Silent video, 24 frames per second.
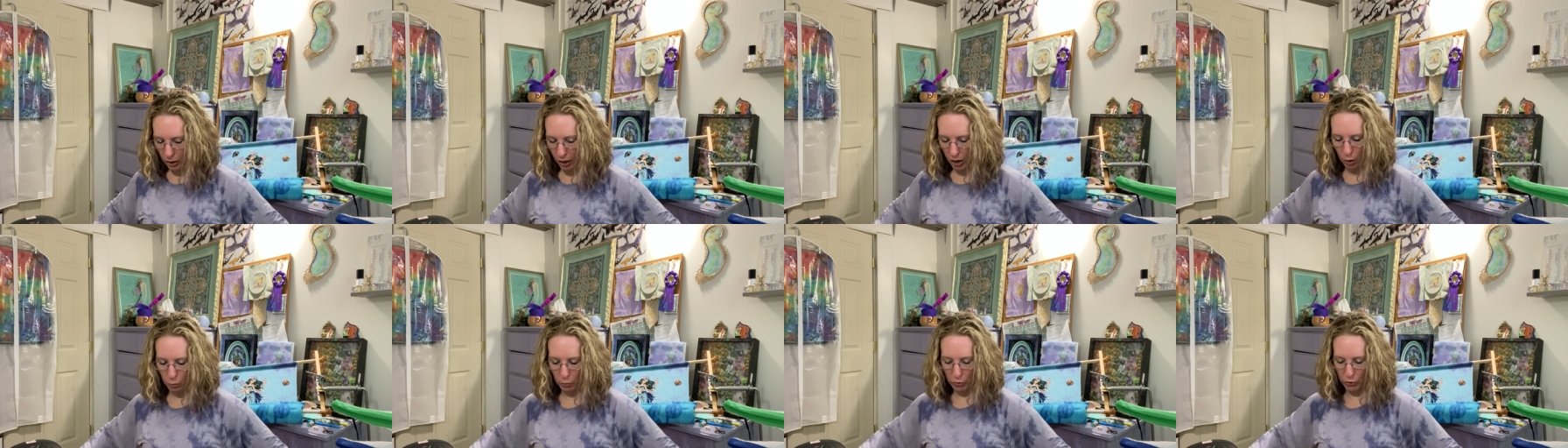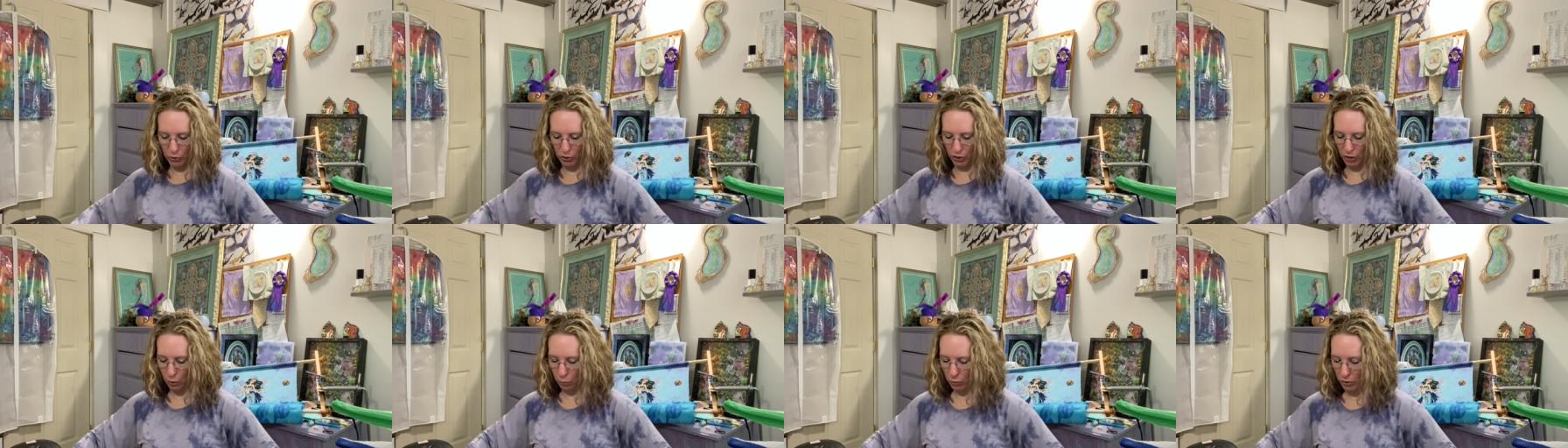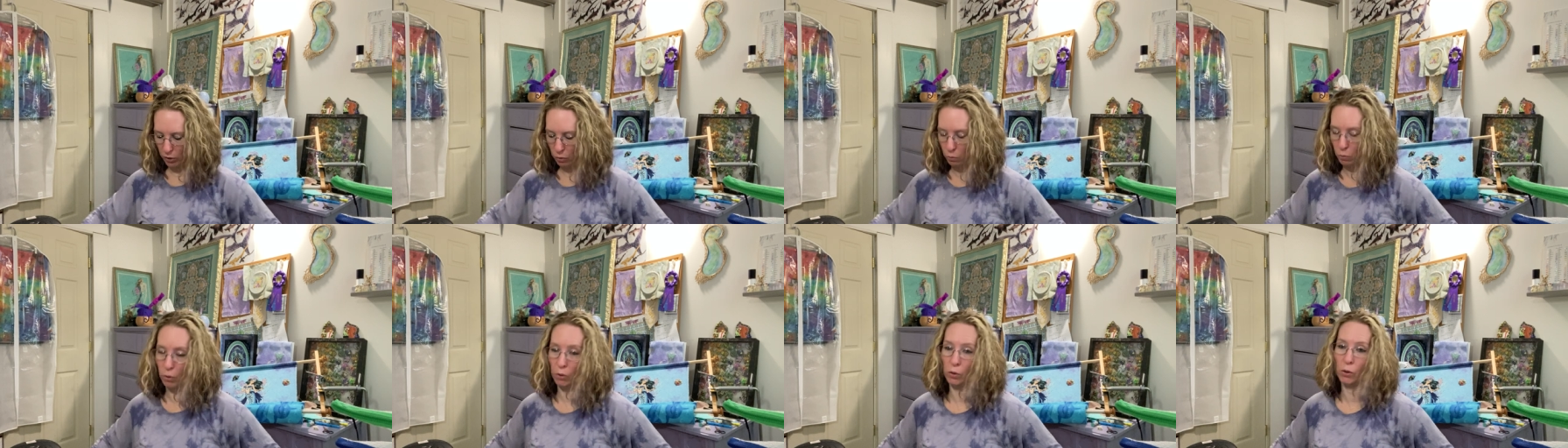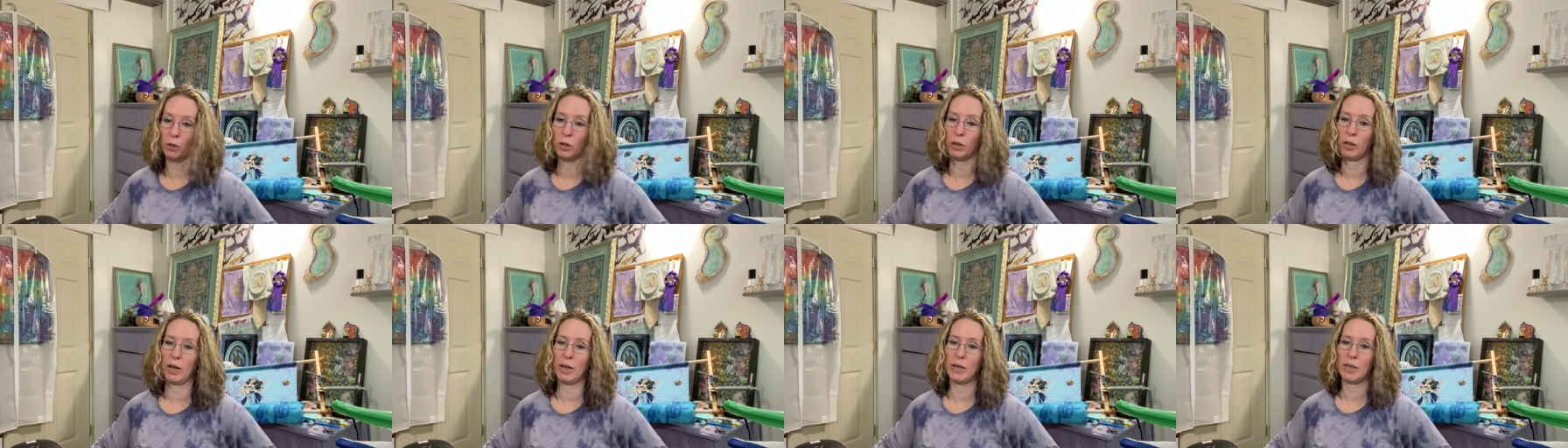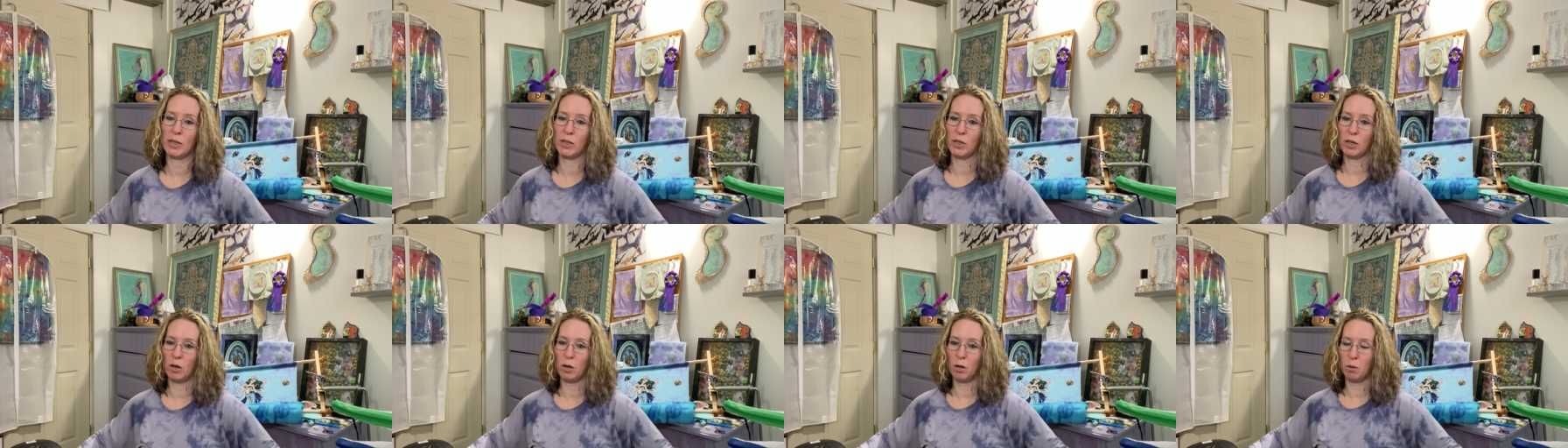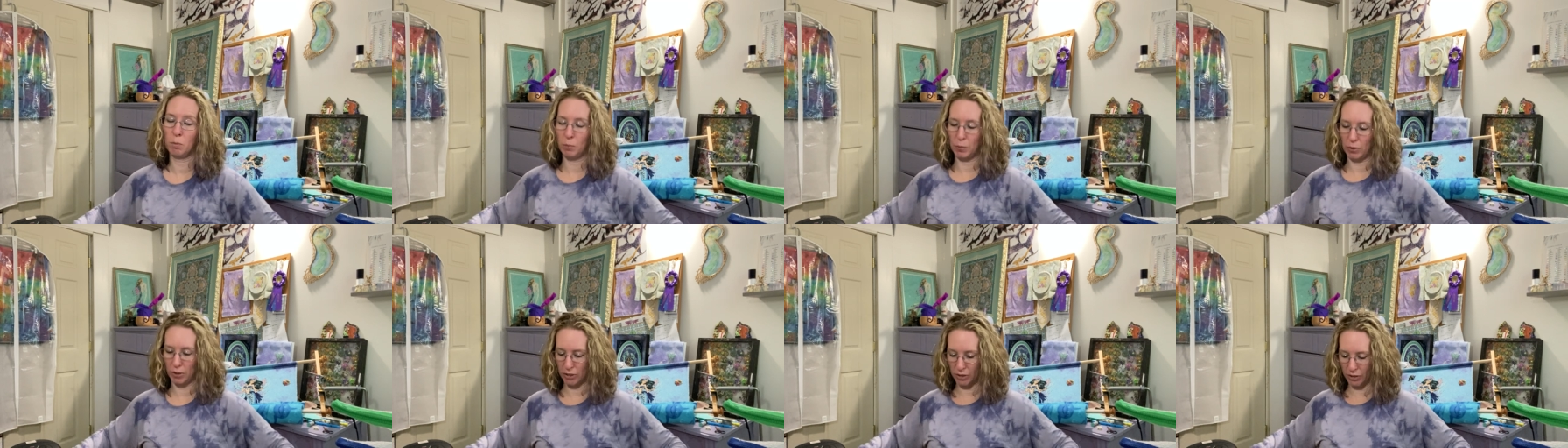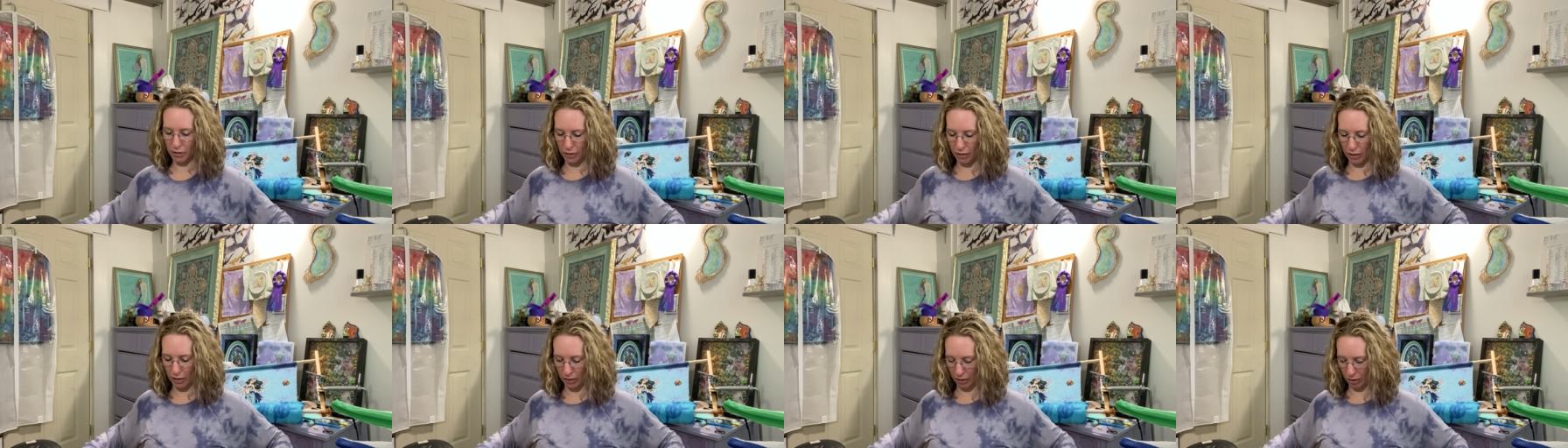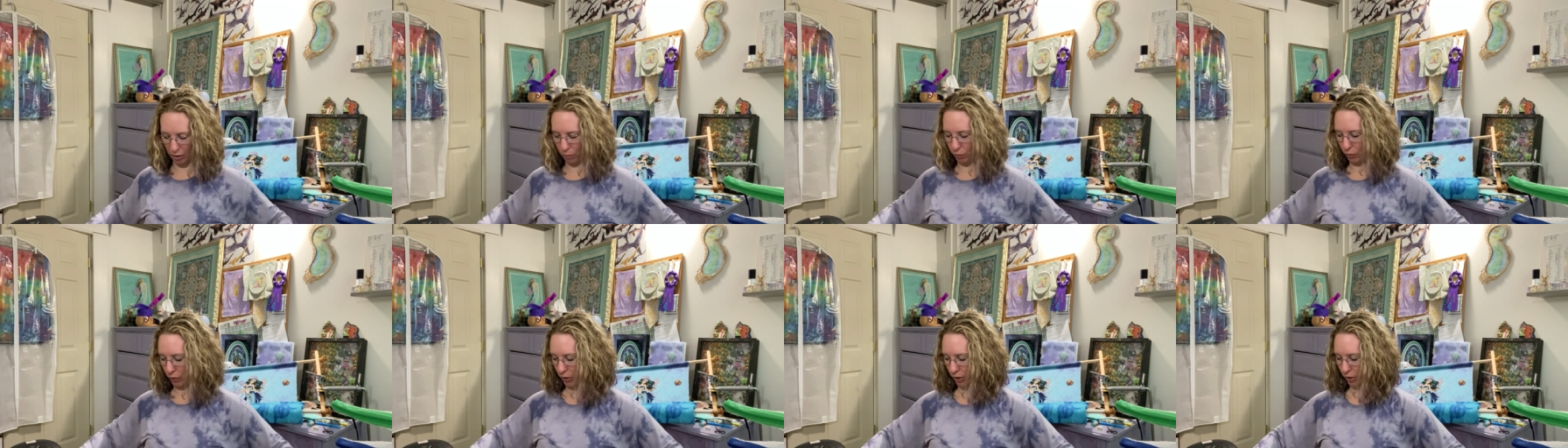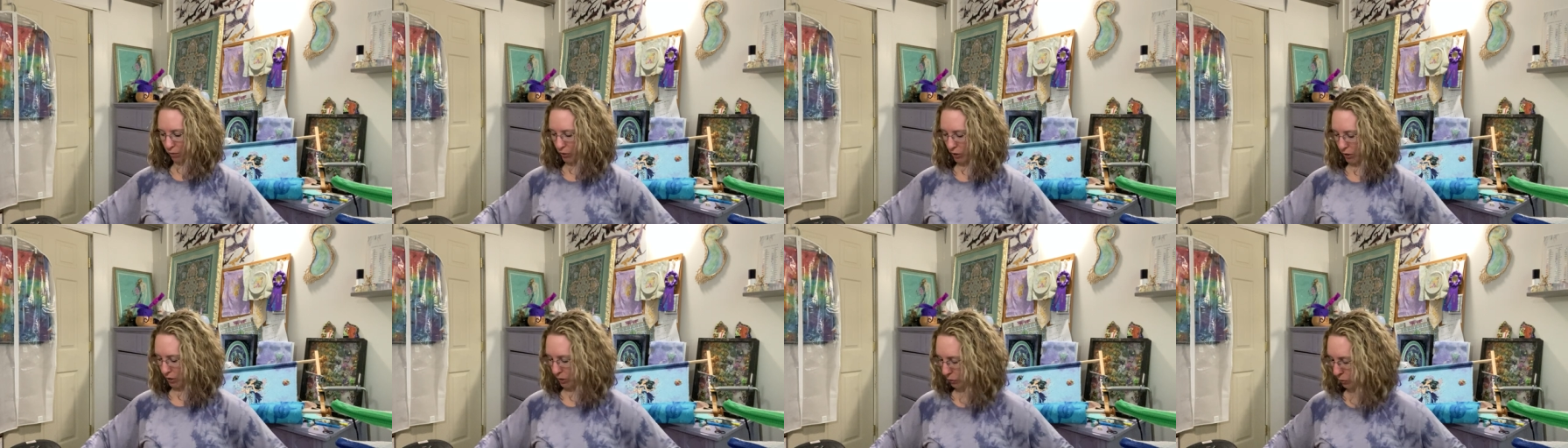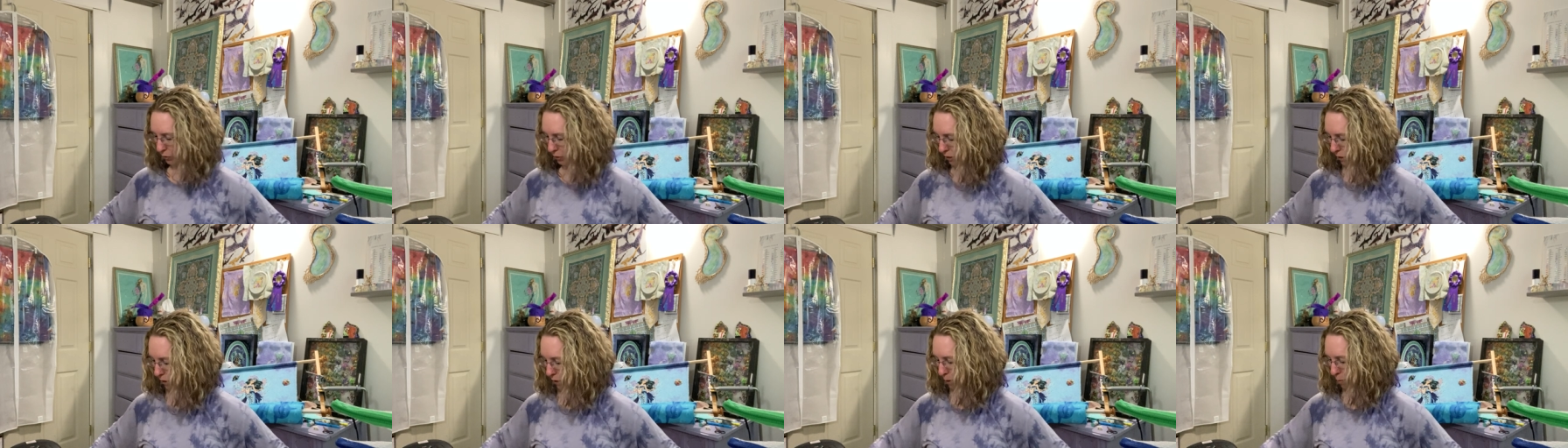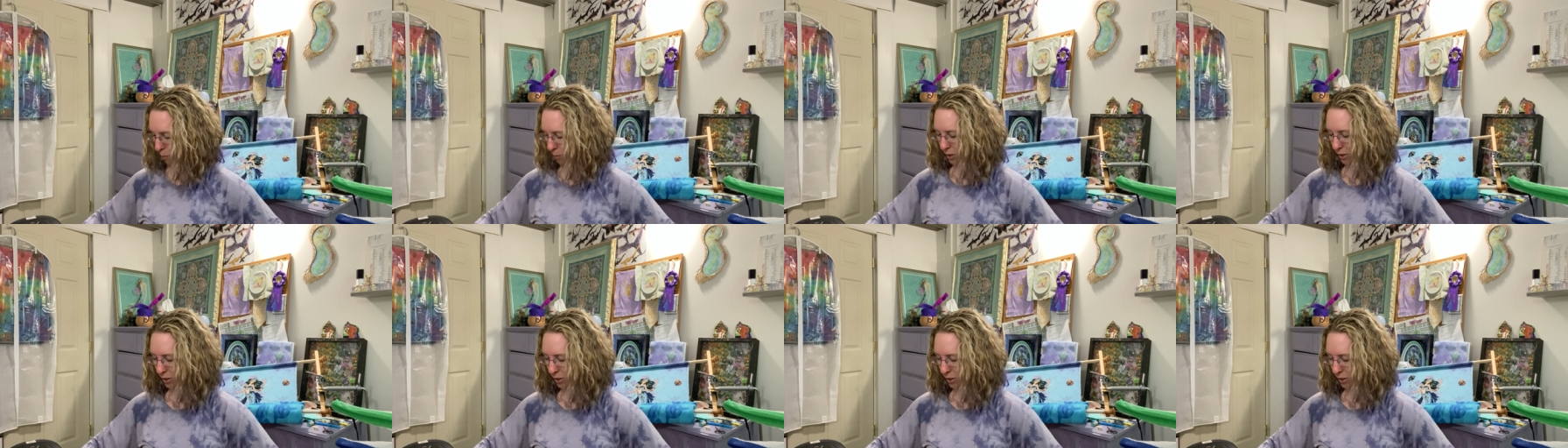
I will say when you order Kaleidoscope, it's like different every single time.